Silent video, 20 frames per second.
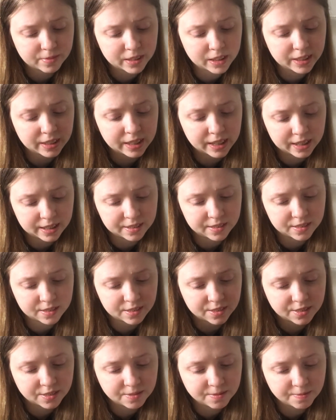
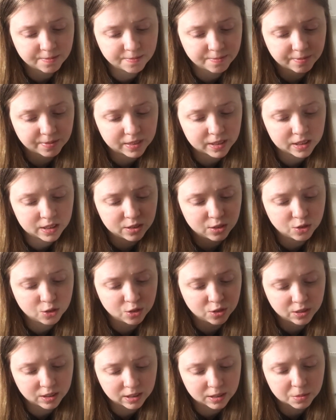get
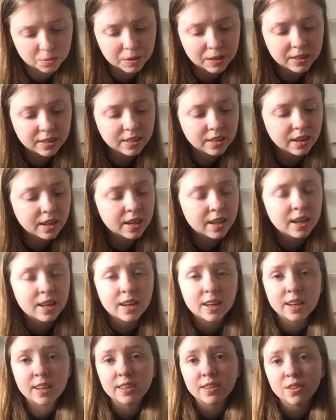to this one.
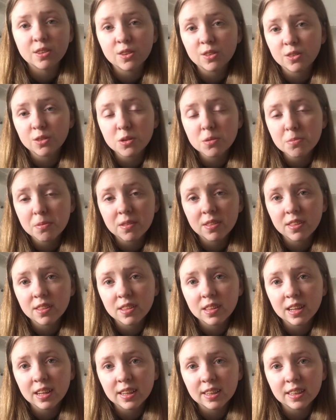It's not super
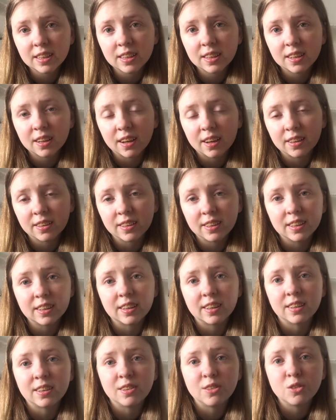thick, I think
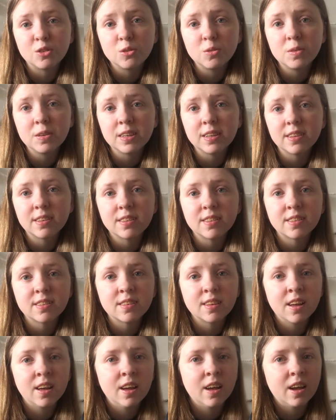I can do it.
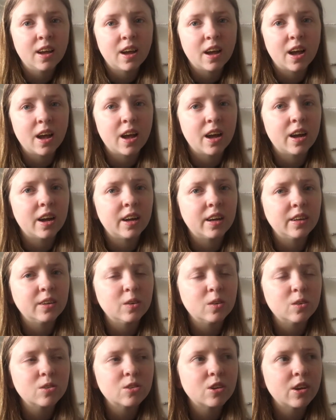I
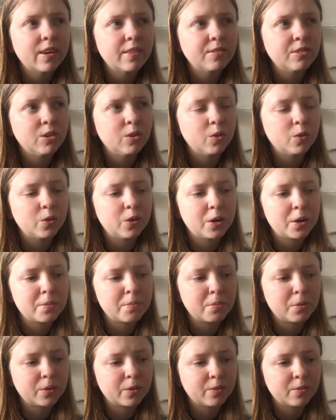also have an
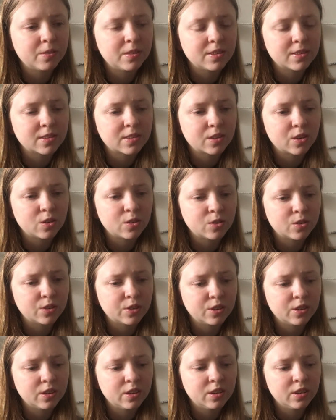audiobook of this
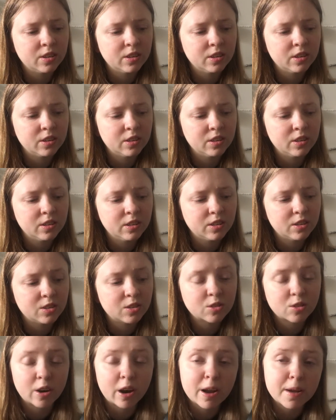on
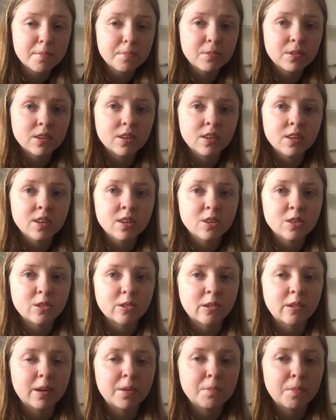Scribd,
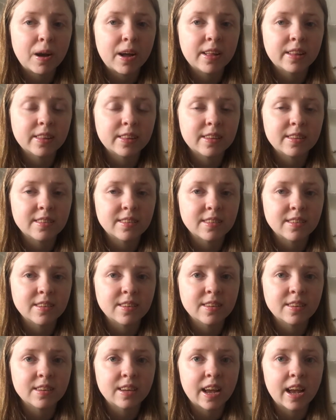so I might
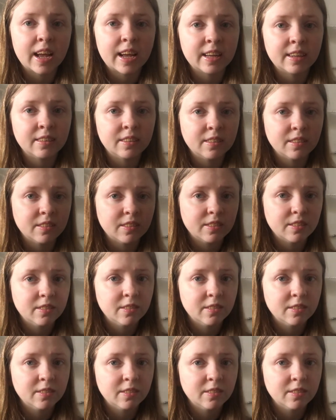listen and